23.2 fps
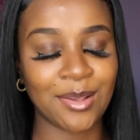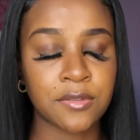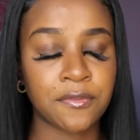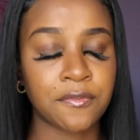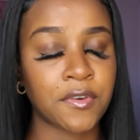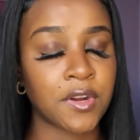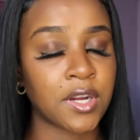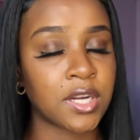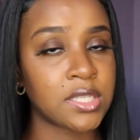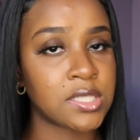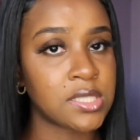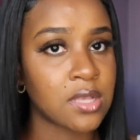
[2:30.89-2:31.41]

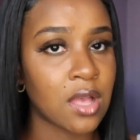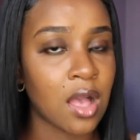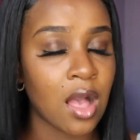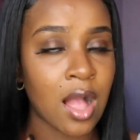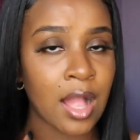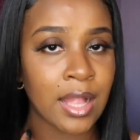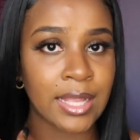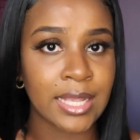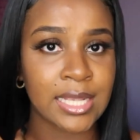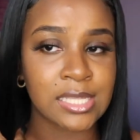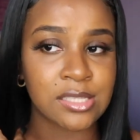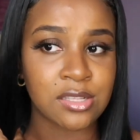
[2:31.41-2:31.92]
First
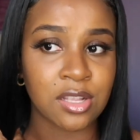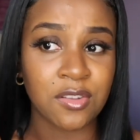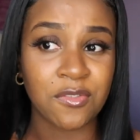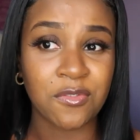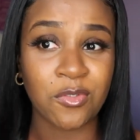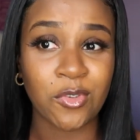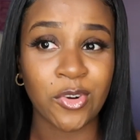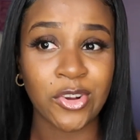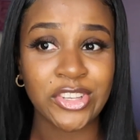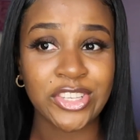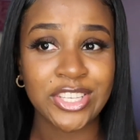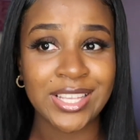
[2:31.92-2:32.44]
con is,
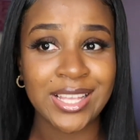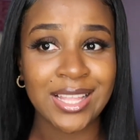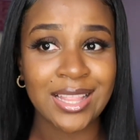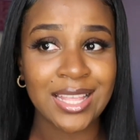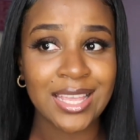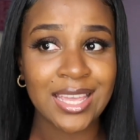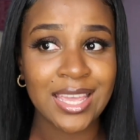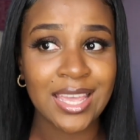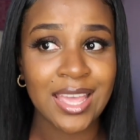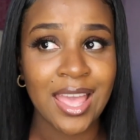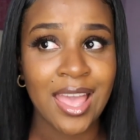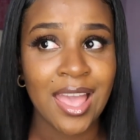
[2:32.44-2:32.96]

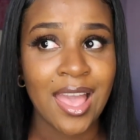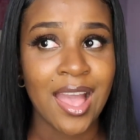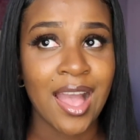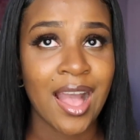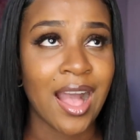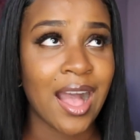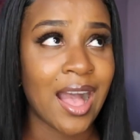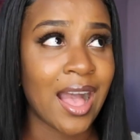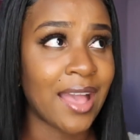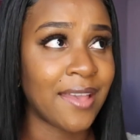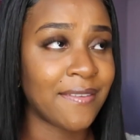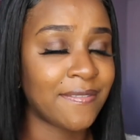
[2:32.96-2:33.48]
unfortunately,
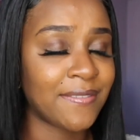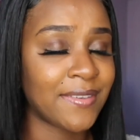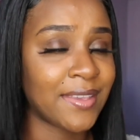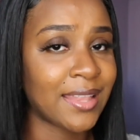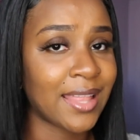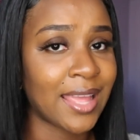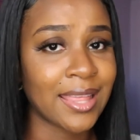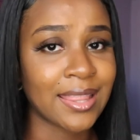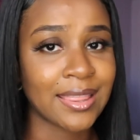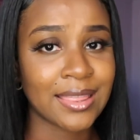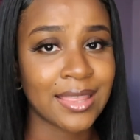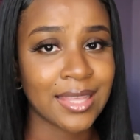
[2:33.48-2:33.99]
I
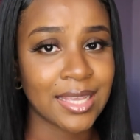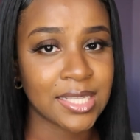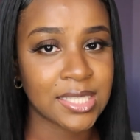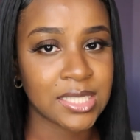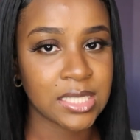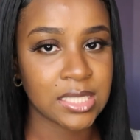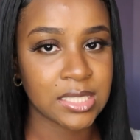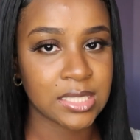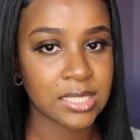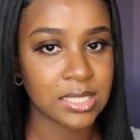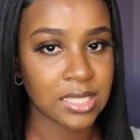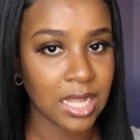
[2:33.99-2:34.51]
feel like
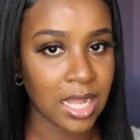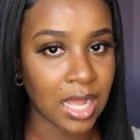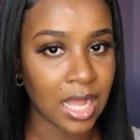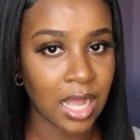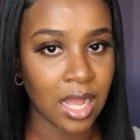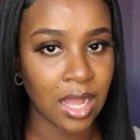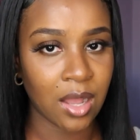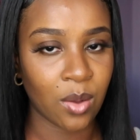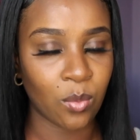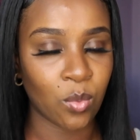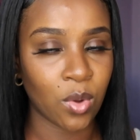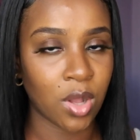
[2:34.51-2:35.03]
this is
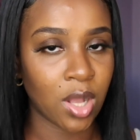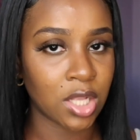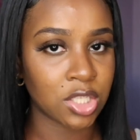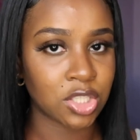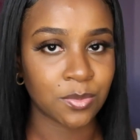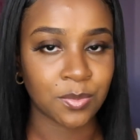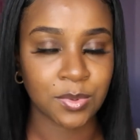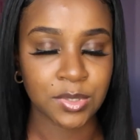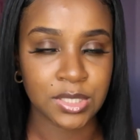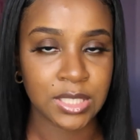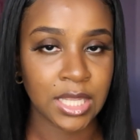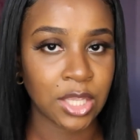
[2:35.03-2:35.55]
not
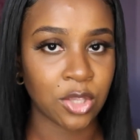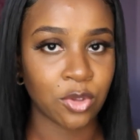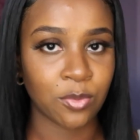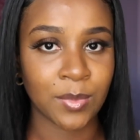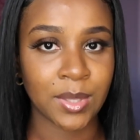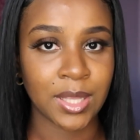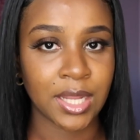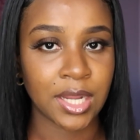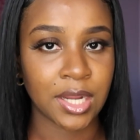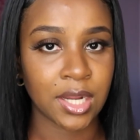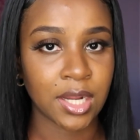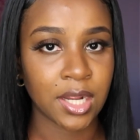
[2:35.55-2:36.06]
100%
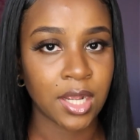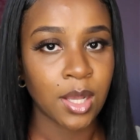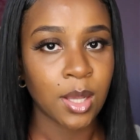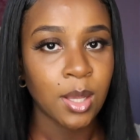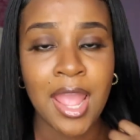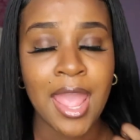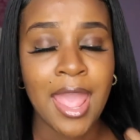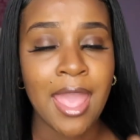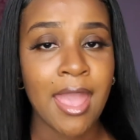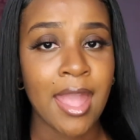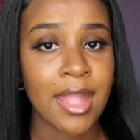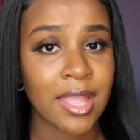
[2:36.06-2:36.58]
human hair,
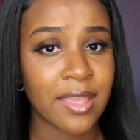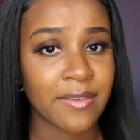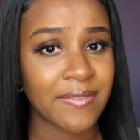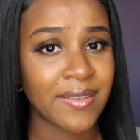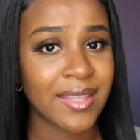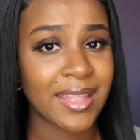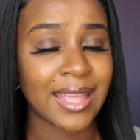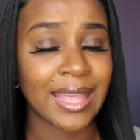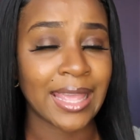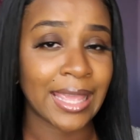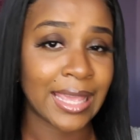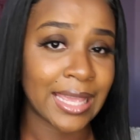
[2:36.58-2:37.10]
and if
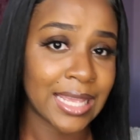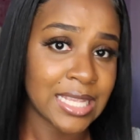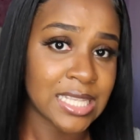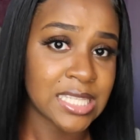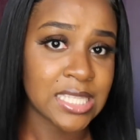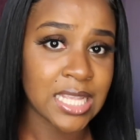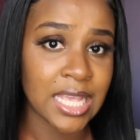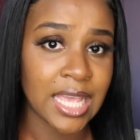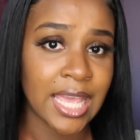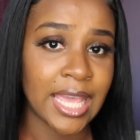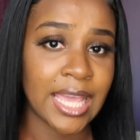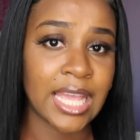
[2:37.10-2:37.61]
it
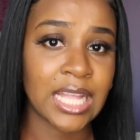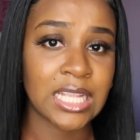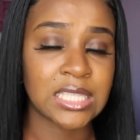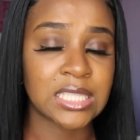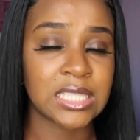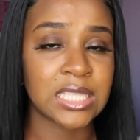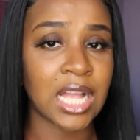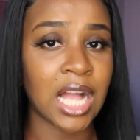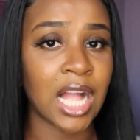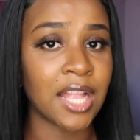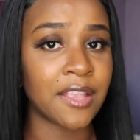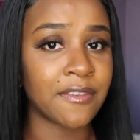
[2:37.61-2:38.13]
is,
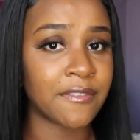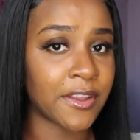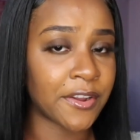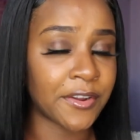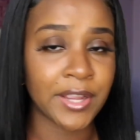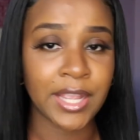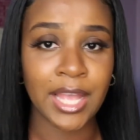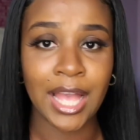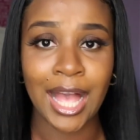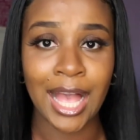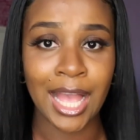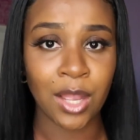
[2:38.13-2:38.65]
it's not
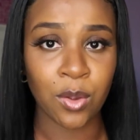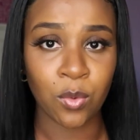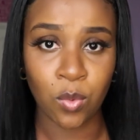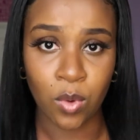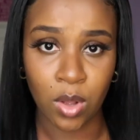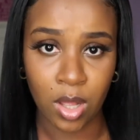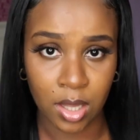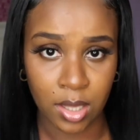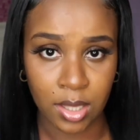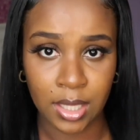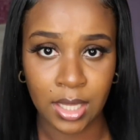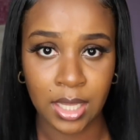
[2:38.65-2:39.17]
very high
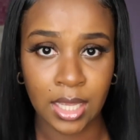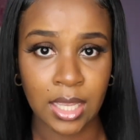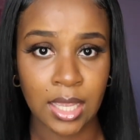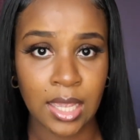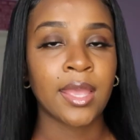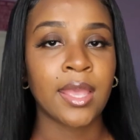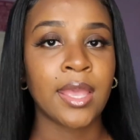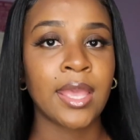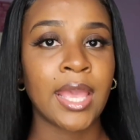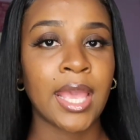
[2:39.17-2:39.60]
quality.